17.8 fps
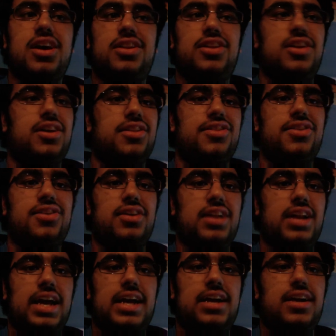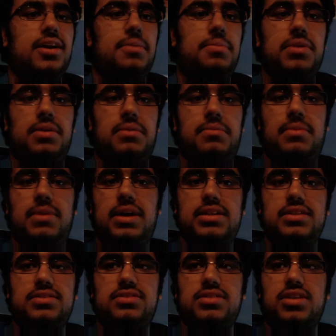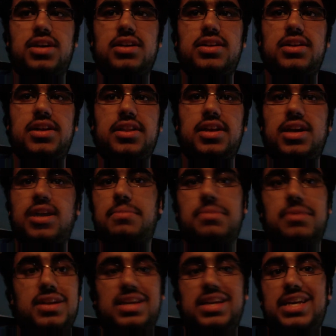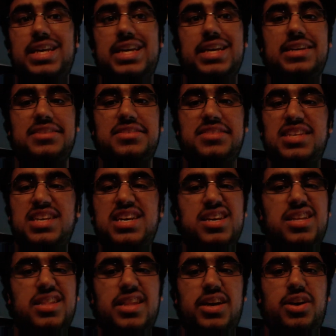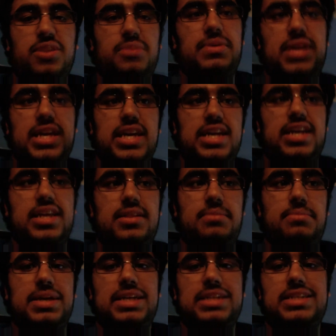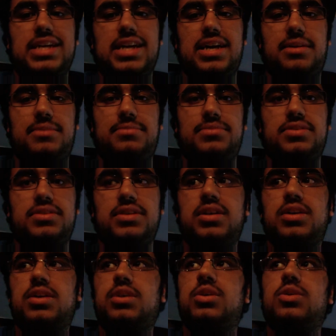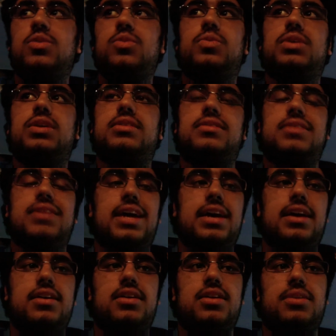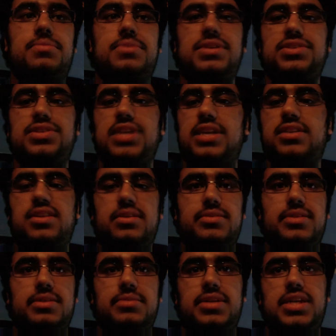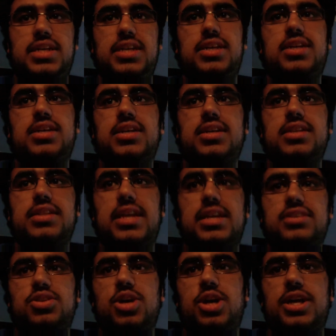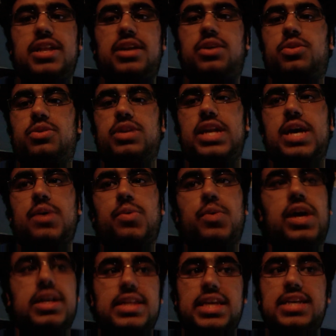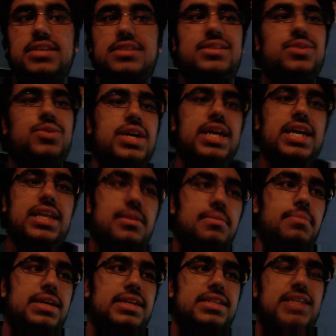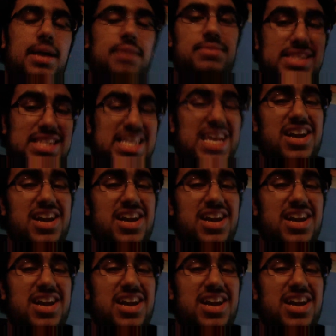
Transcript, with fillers: Another like couple of months, another couple of years, they're gonna be hitting the big times. With like companies like WWE, they're starting their own network. They're still hitting the big times.